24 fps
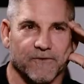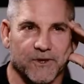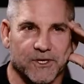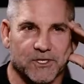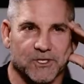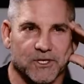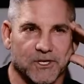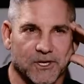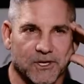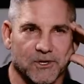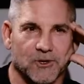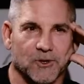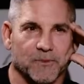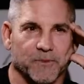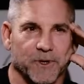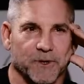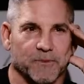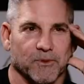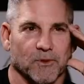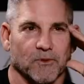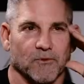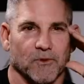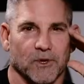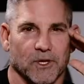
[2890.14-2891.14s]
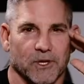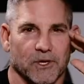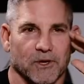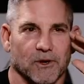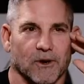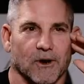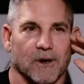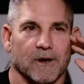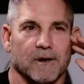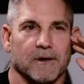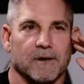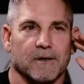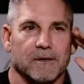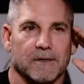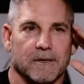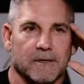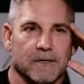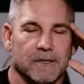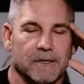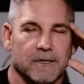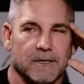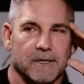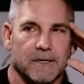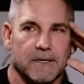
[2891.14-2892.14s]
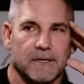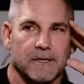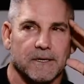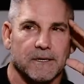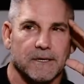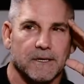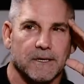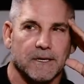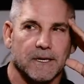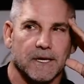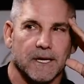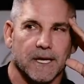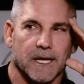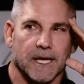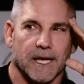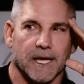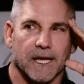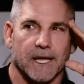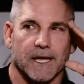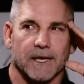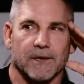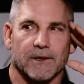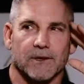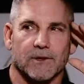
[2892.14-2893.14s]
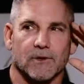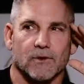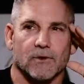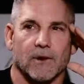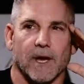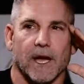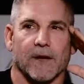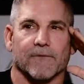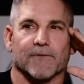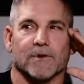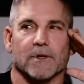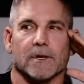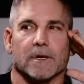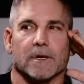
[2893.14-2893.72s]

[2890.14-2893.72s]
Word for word: vision of who people really are. Mm-hmm. And you have